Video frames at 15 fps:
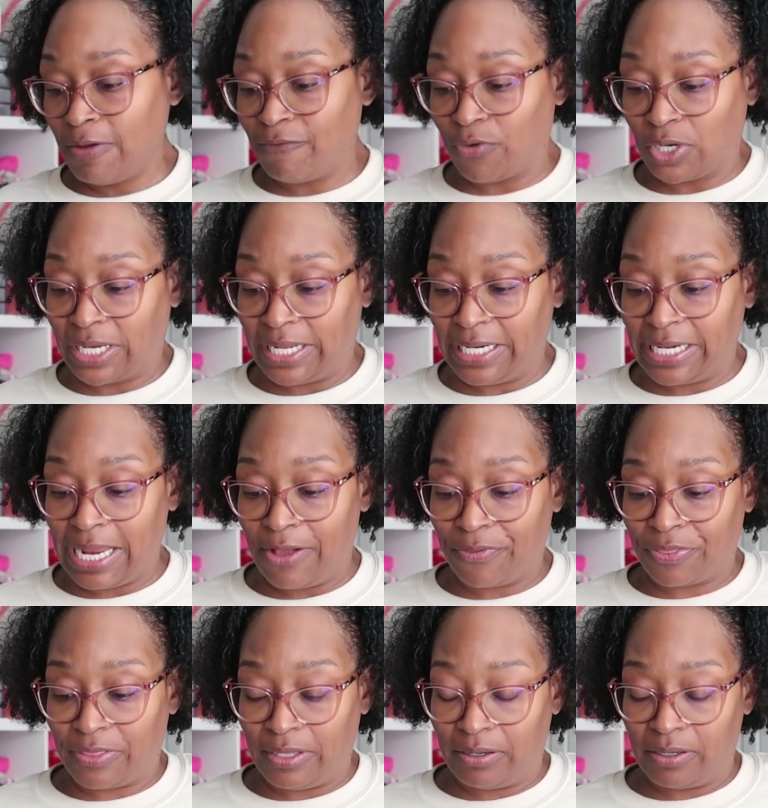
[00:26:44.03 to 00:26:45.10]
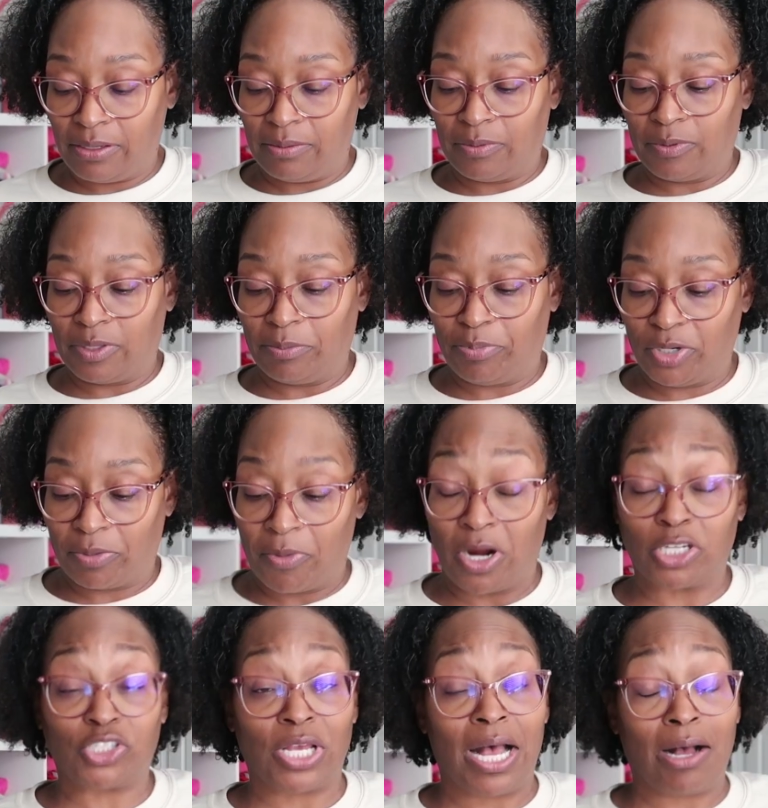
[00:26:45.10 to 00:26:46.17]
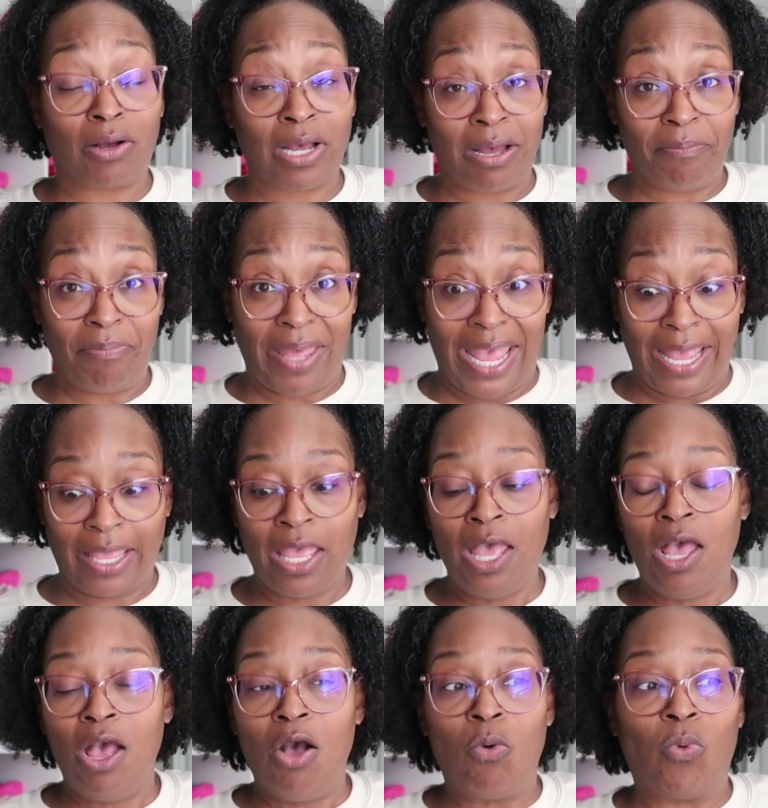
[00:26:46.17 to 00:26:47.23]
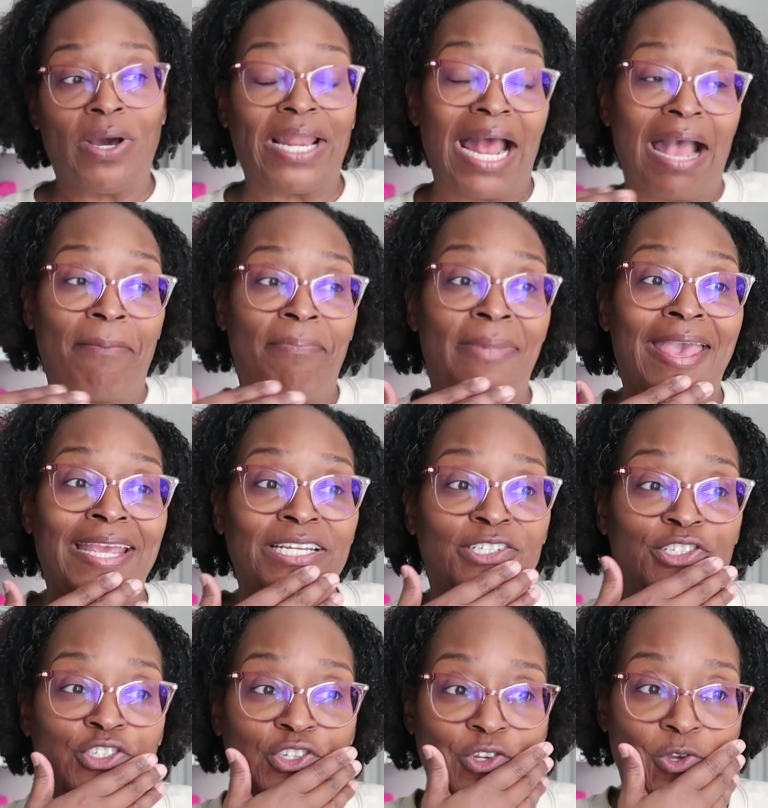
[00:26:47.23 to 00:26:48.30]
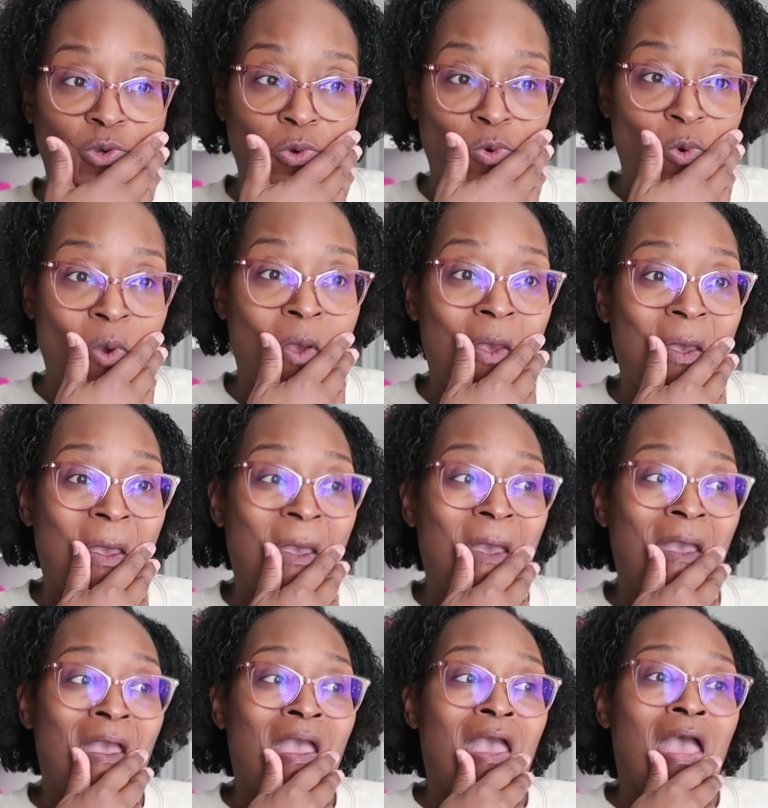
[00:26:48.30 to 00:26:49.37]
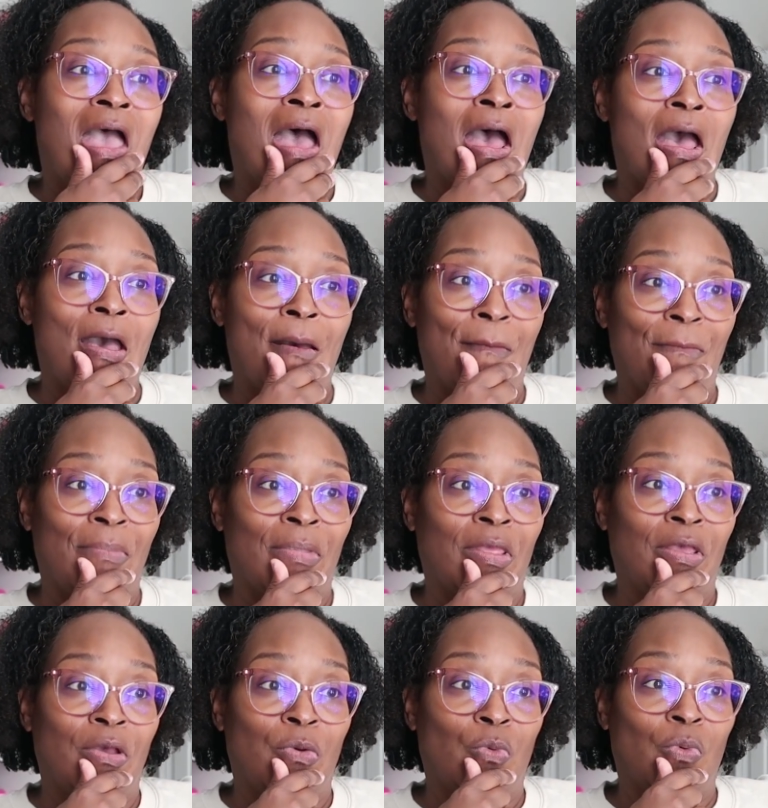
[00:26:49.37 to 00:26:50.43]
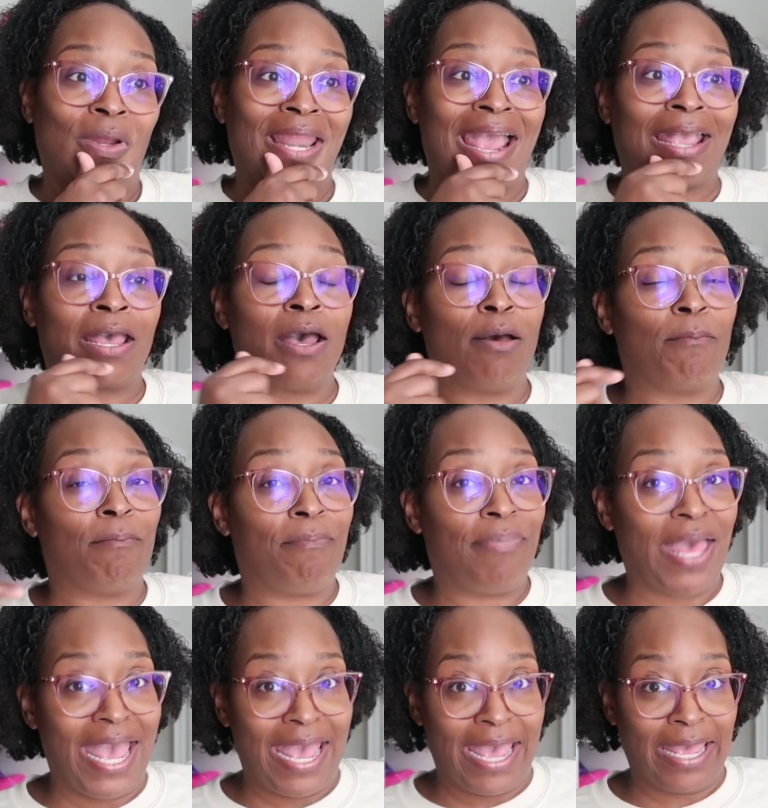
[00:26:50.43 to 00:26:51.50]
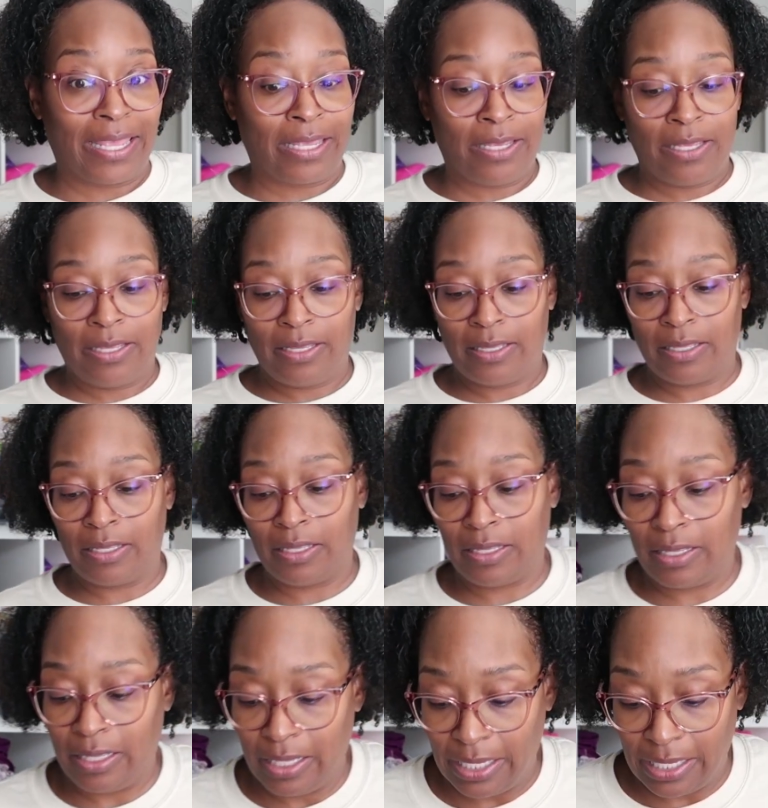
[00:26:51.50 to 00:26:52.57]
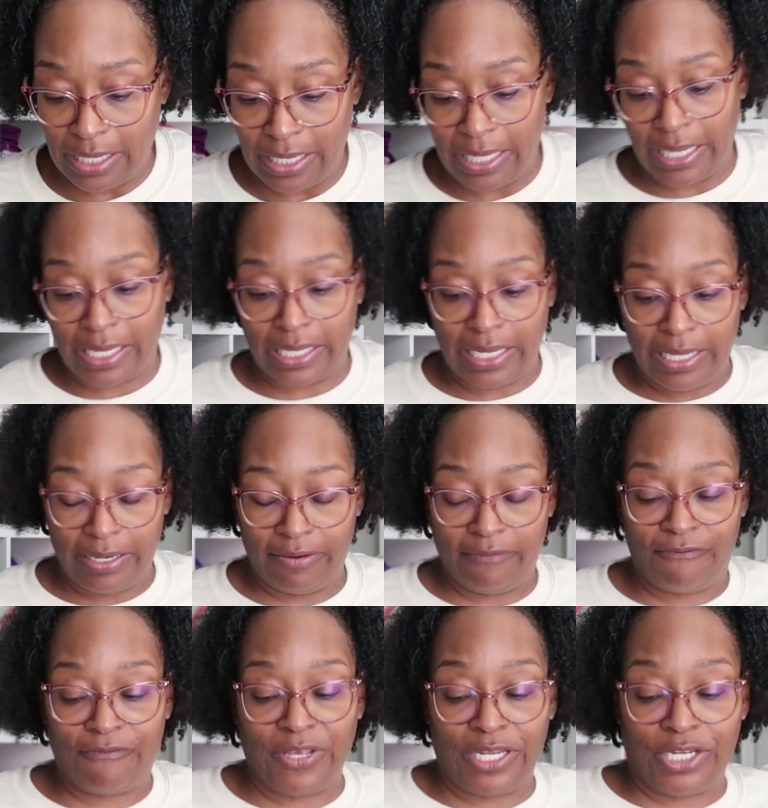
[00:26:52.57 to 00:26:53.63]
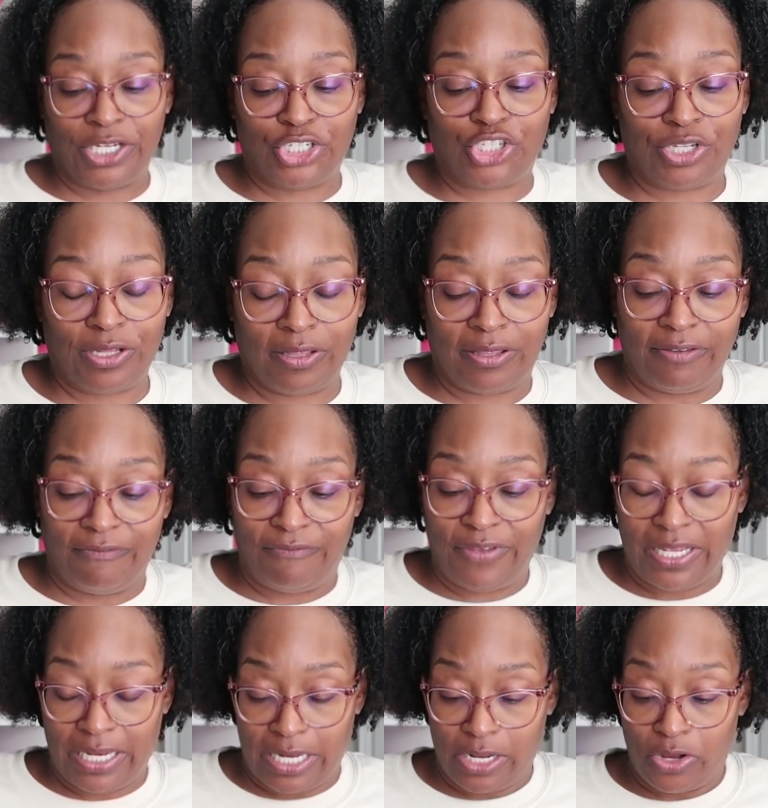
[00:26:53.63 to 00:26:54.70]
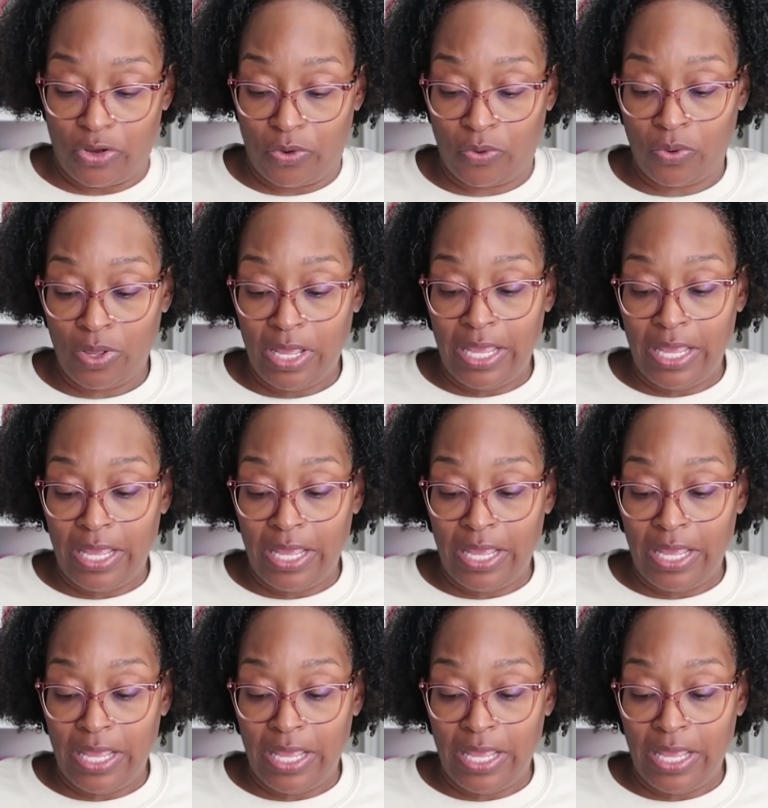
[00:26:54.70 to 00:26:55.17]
the bookmark. So I'll come back. What I may do when I come back and finish the video